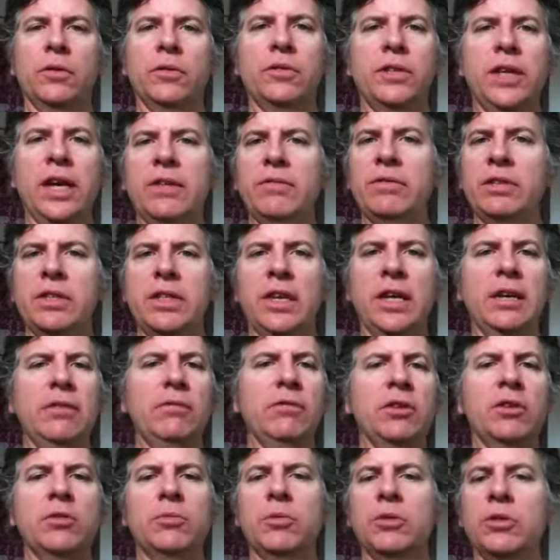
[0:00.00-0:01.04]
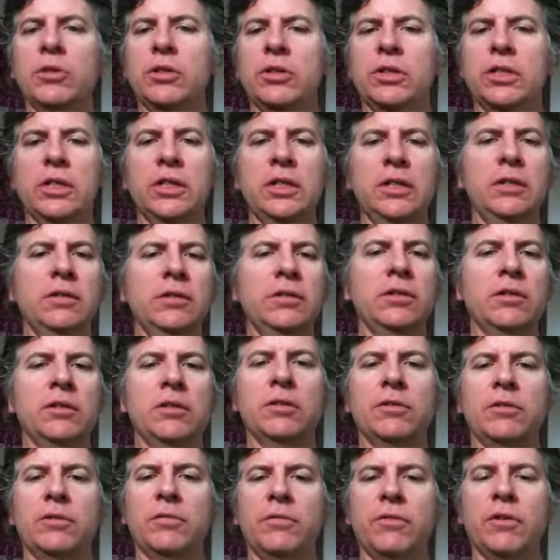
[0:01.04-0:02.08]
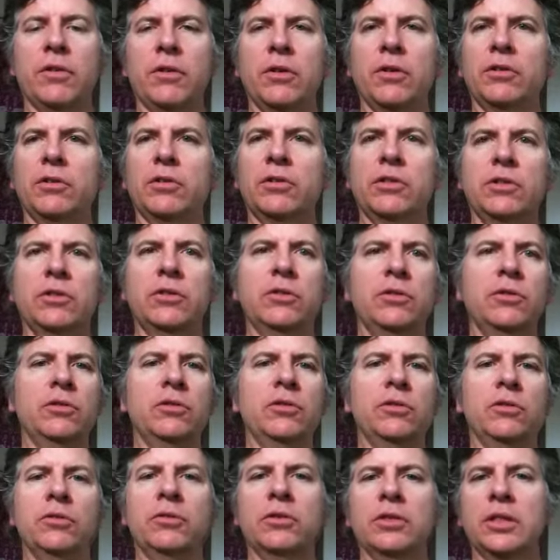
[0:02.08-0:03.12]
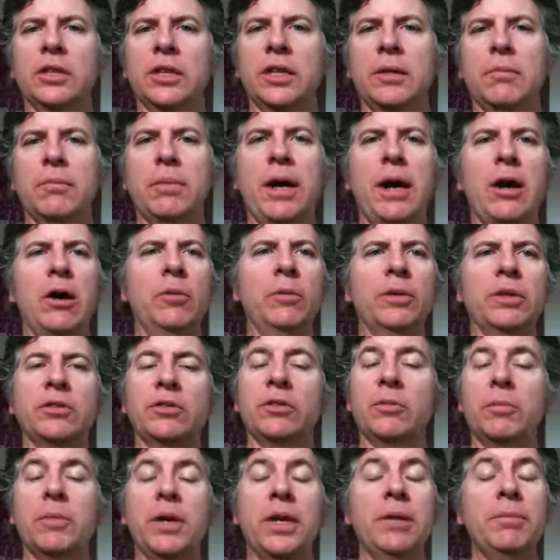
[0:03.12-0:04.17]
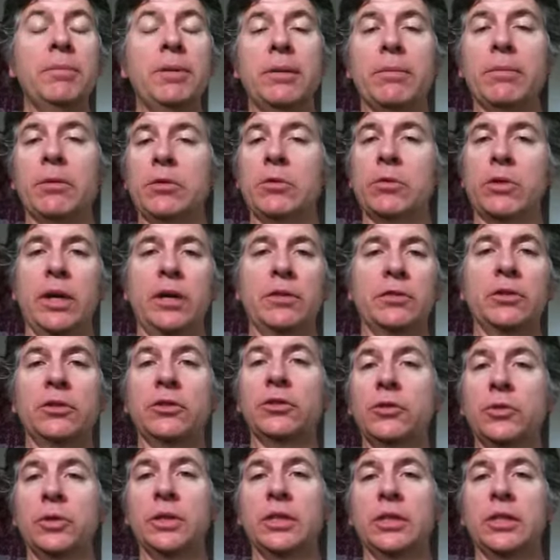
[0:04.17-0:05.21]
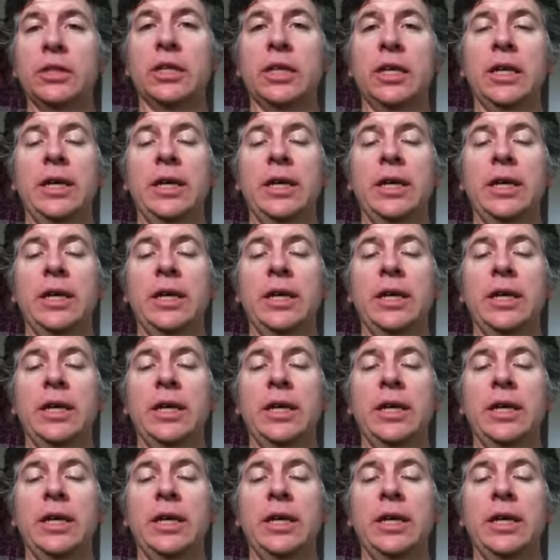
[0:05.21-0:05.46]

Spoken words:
Dave and Dave, the community, for those to get empowered, because there are many people who are out there doing it.